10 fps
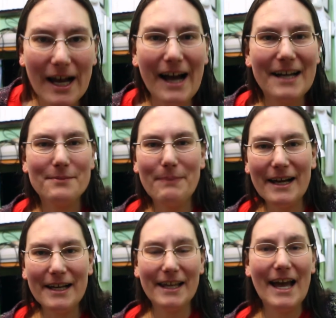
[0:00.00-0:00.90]
guys,
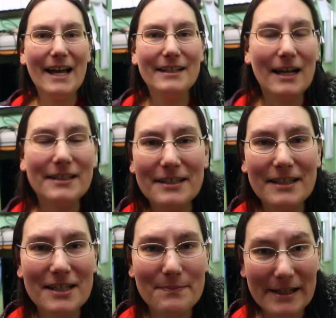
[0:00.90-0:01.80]
back again. I didn't
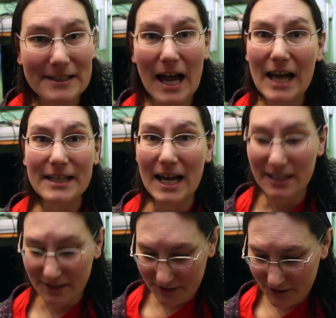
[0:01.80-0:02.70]
expect to add
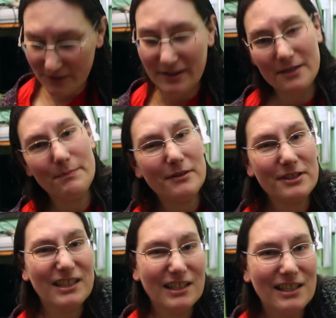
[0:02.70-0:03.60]
anything to this, but
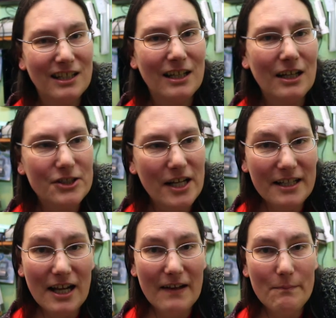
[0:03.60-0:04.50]
Jen
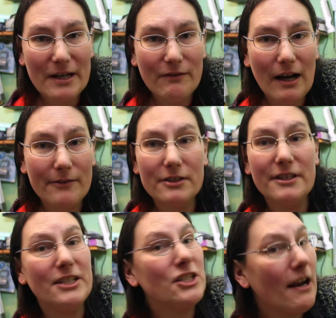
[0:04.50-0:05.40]
and I have been around
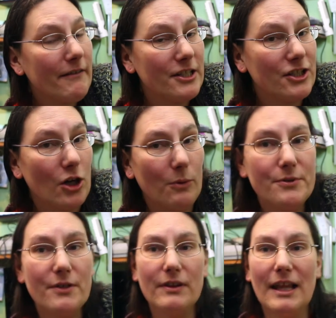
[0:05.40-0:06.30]
the charity
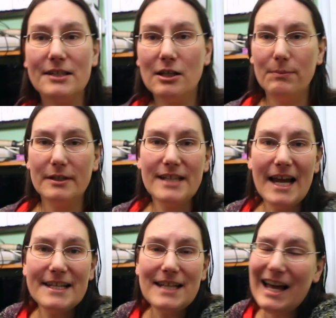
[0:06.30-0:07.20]
shops of the last couple of
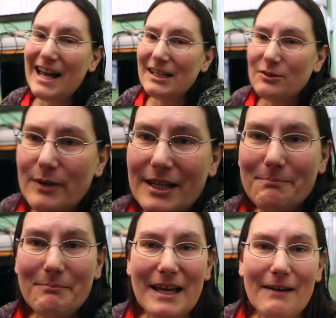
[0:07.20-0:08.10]
days, and we
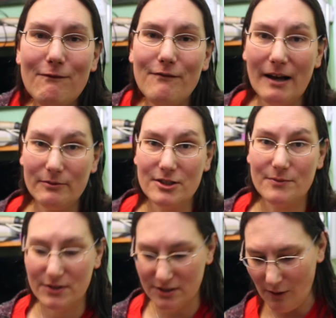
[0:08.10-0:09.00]
may have found
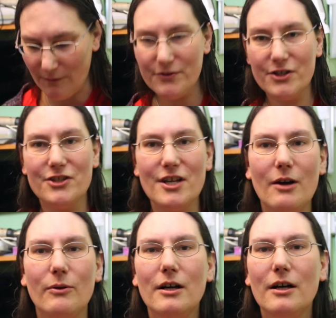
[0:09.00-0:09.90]
some stuff. So,